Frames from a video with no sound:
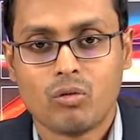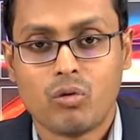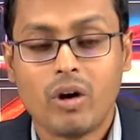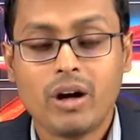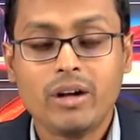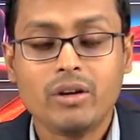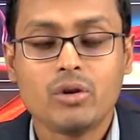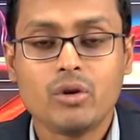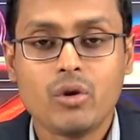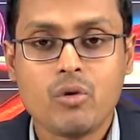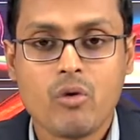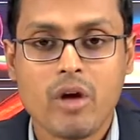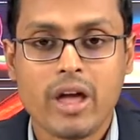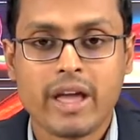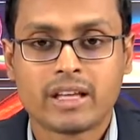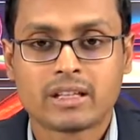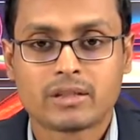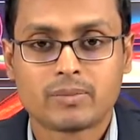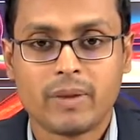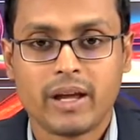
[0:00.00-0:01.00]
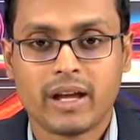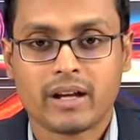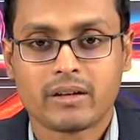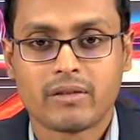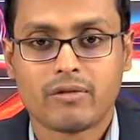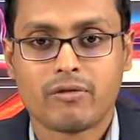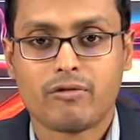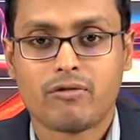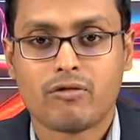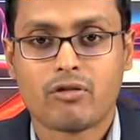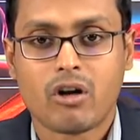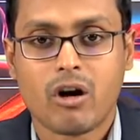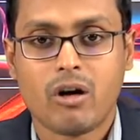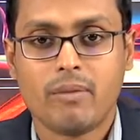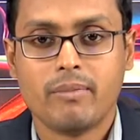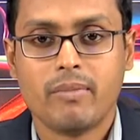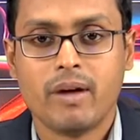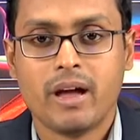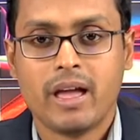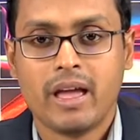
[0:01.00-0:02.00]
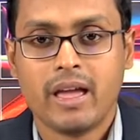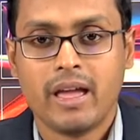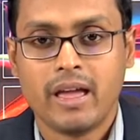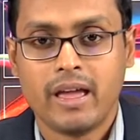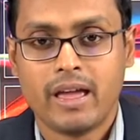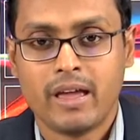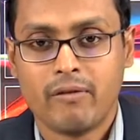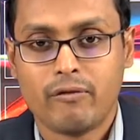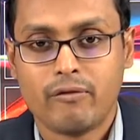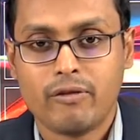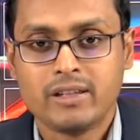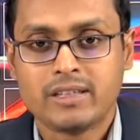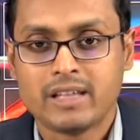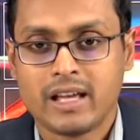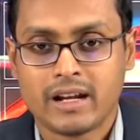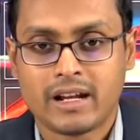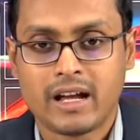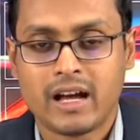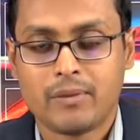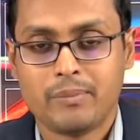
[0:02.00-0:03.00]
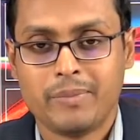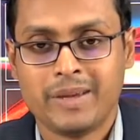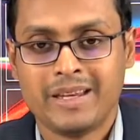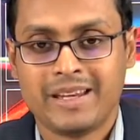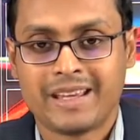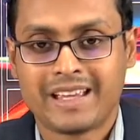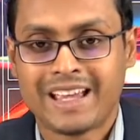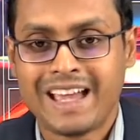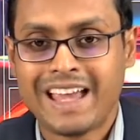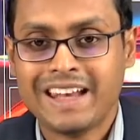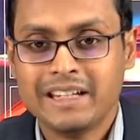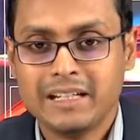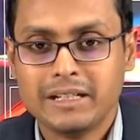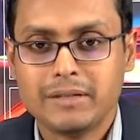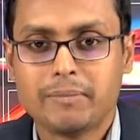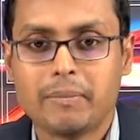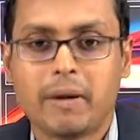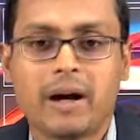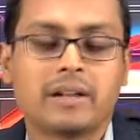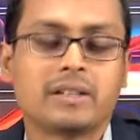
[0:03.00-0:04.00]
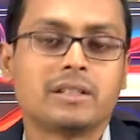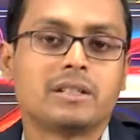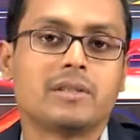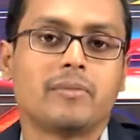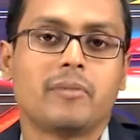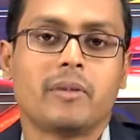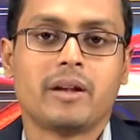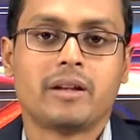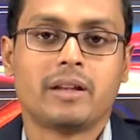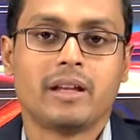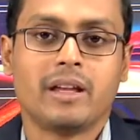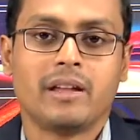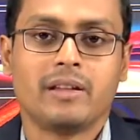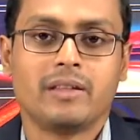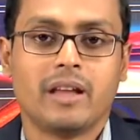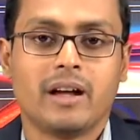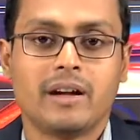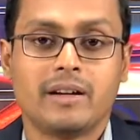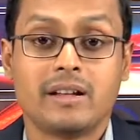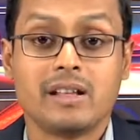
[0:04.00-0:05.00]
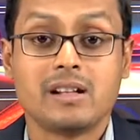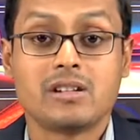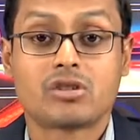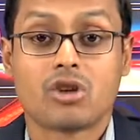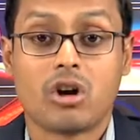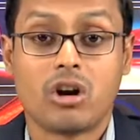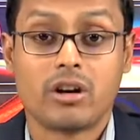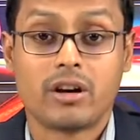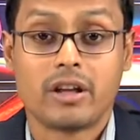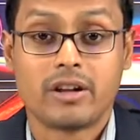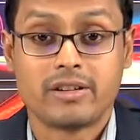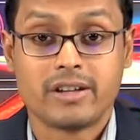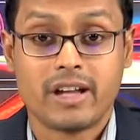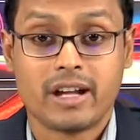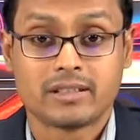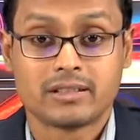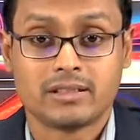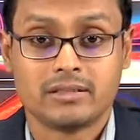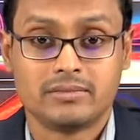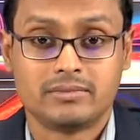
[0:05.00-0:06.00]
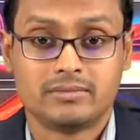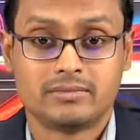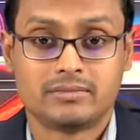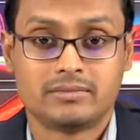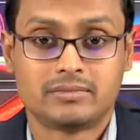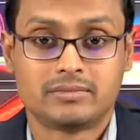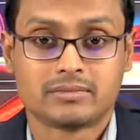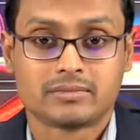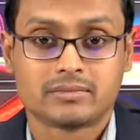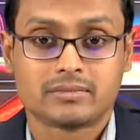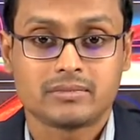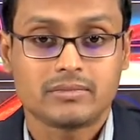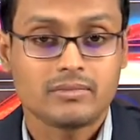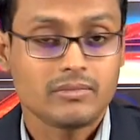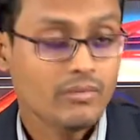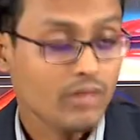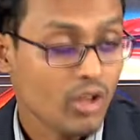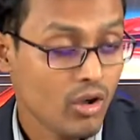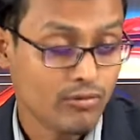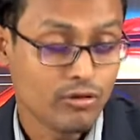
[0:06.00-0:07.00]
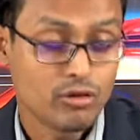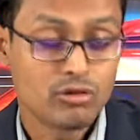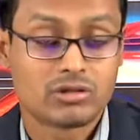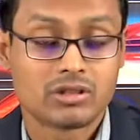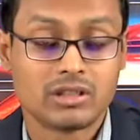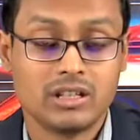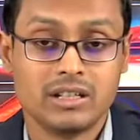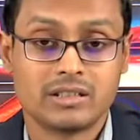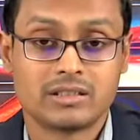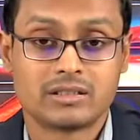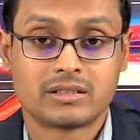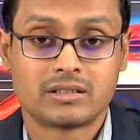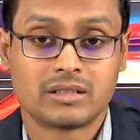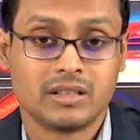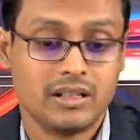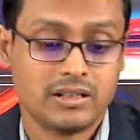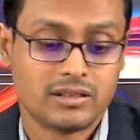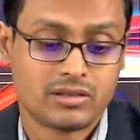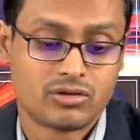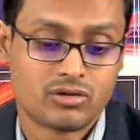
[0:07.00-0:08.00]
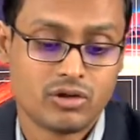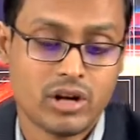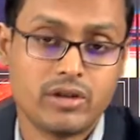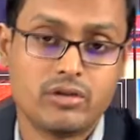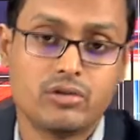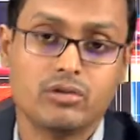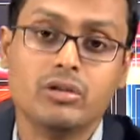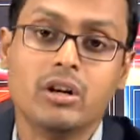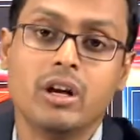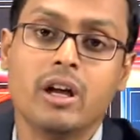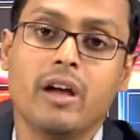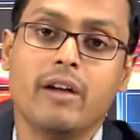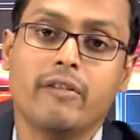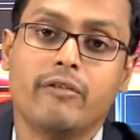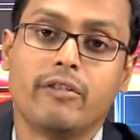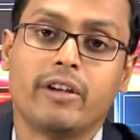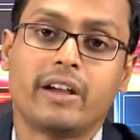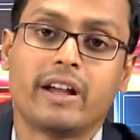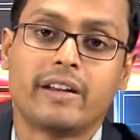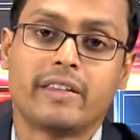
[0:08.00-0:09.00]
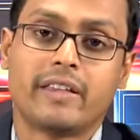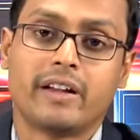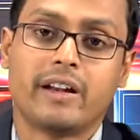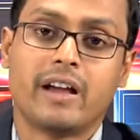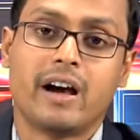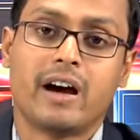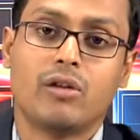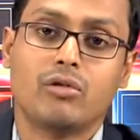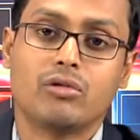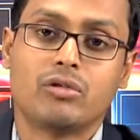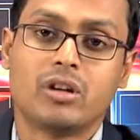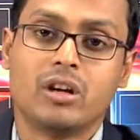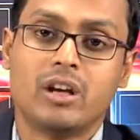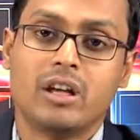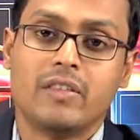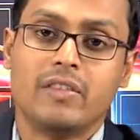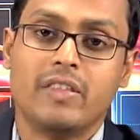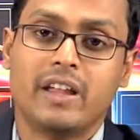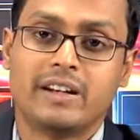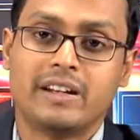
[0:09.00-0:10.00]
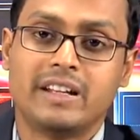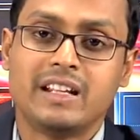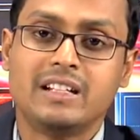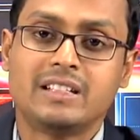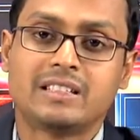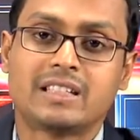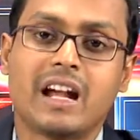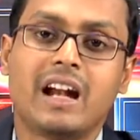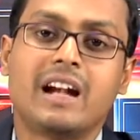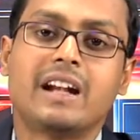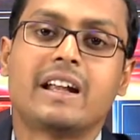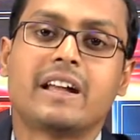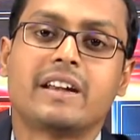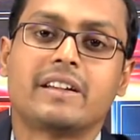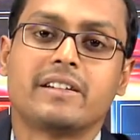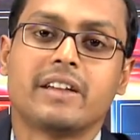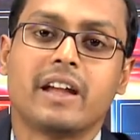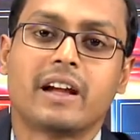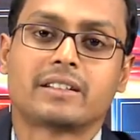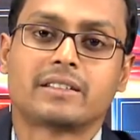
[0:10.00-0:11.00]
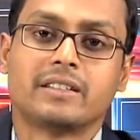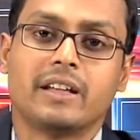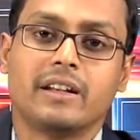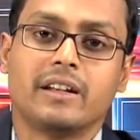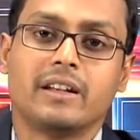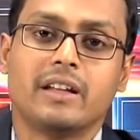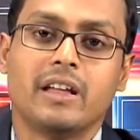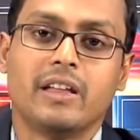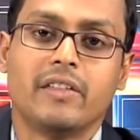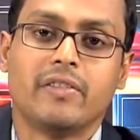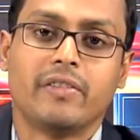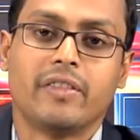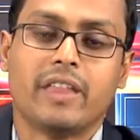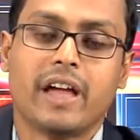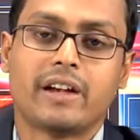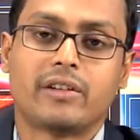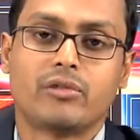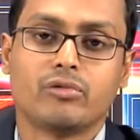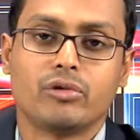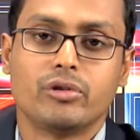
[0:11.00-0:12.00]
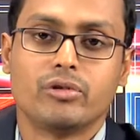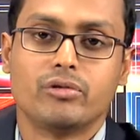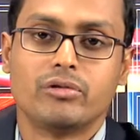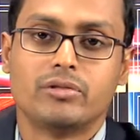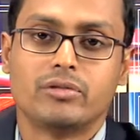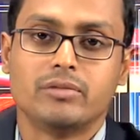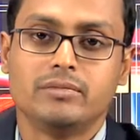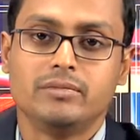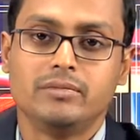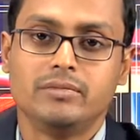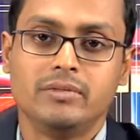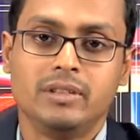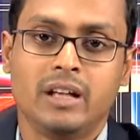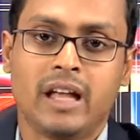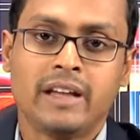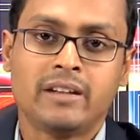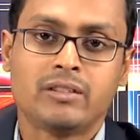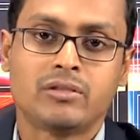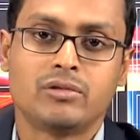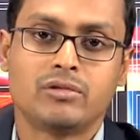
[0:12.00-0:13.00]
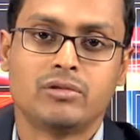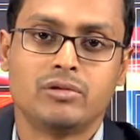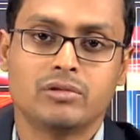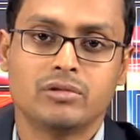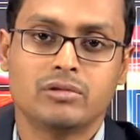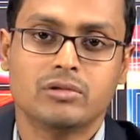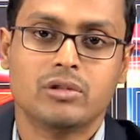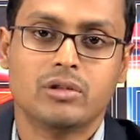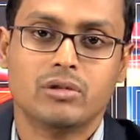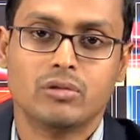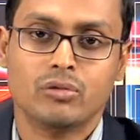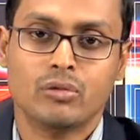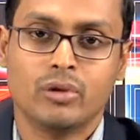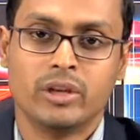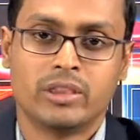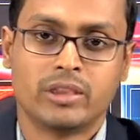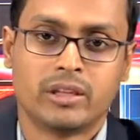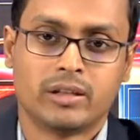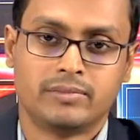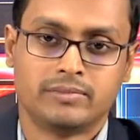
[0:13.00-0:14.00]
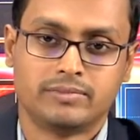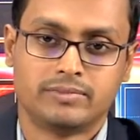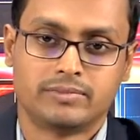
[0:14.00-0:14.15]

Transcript: What do you expect from a FischerCarbene? Can it participate in the DielsAlder reaction? Of course, let's try to figure that out. The DielsAlder reaction that we would like to do with